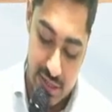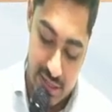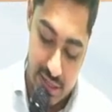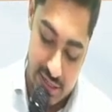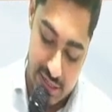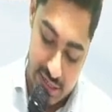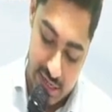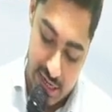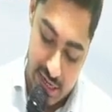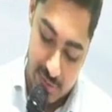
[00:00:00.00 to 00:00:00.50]

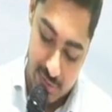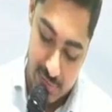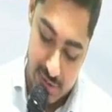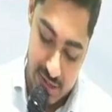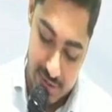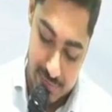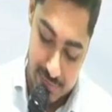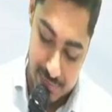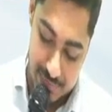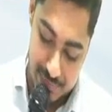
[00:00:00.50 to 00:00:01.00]
Tell
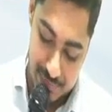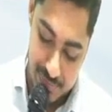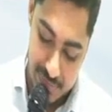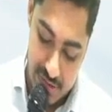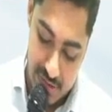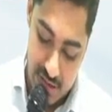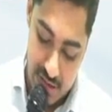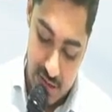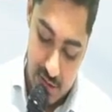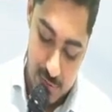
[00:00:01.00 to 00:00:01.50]
me.
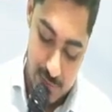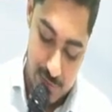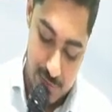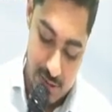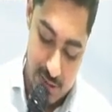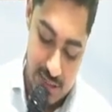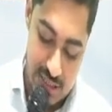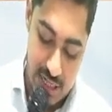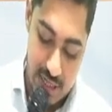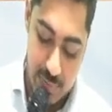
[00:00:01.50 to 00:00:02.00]

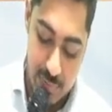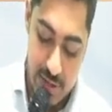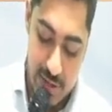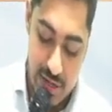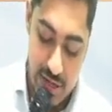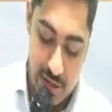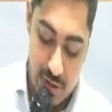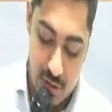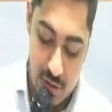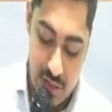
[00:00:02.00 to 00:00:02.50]
First, let me write
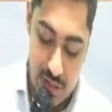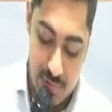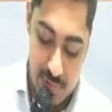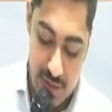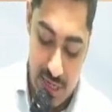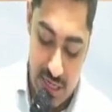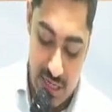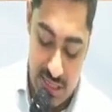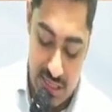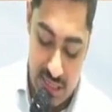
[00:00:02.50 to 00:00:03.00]
down the
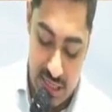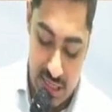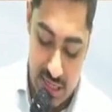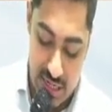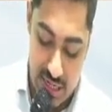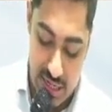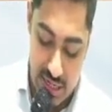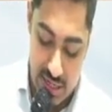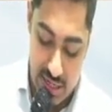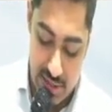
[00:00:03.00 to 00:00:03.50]
basic
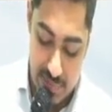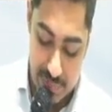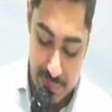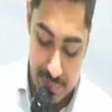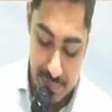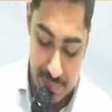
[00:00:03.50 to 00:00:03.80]
data.